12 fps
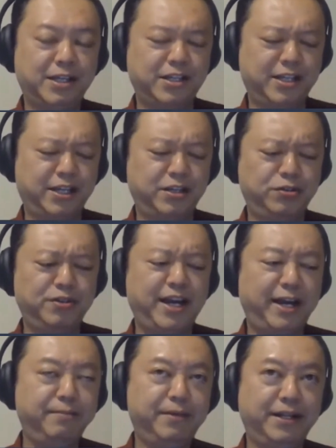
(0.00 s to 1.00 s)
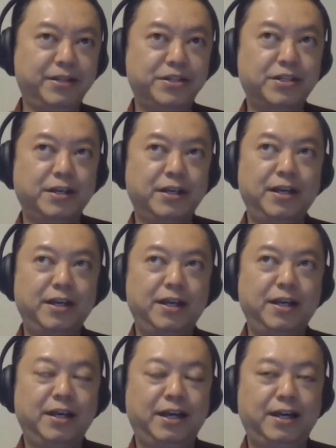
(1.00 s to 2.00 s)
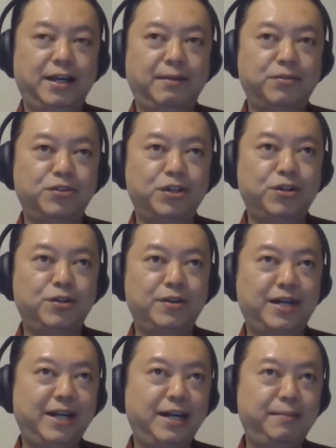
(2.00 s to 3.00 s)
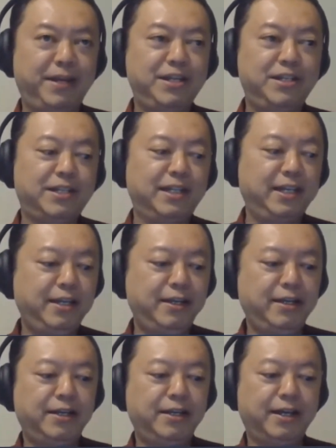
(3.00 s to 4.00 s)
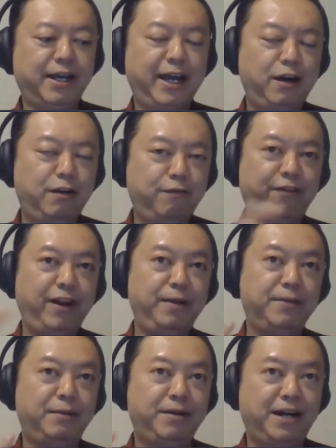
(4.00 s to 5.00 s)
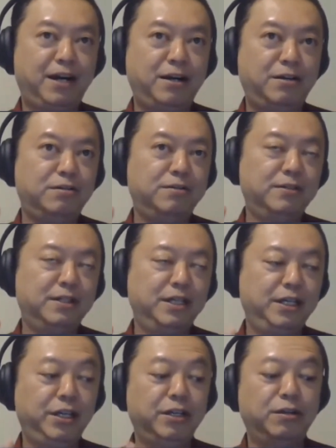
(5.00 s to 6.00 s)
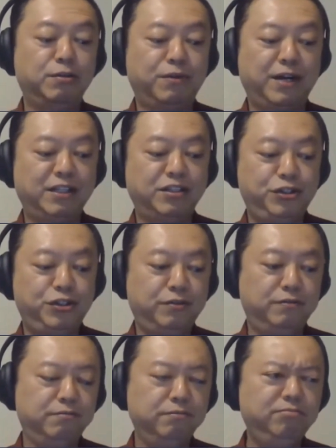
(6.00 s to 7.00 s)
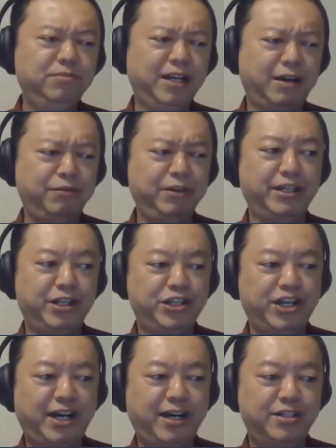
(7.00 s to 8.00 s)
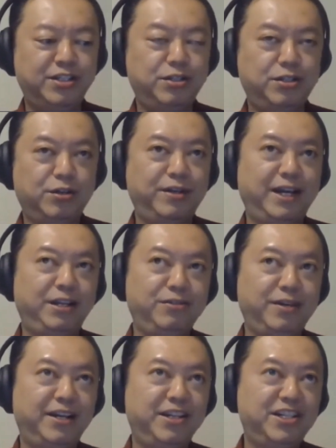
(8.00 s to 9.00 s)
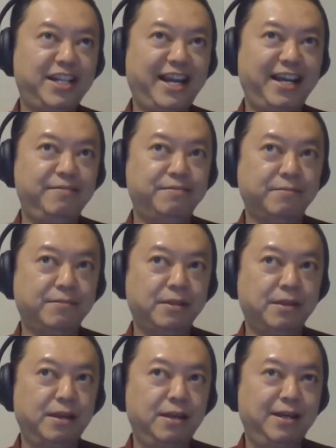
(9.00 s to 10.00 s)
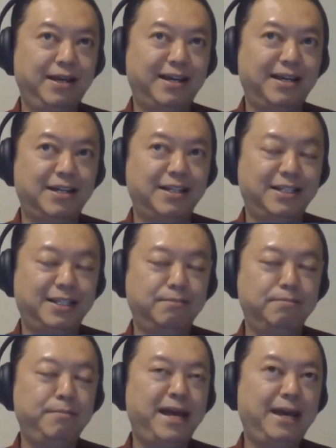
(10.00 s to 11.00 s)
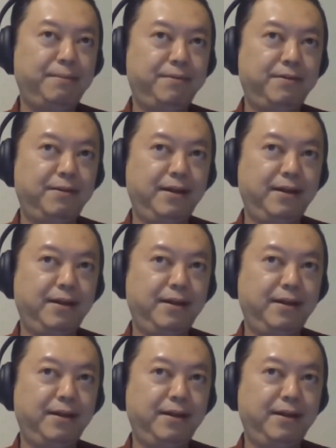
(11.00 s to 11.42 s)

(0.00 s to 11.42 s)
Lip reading: 6 to 9 months. So I basically help frame up how one should read the charts so that you understand the map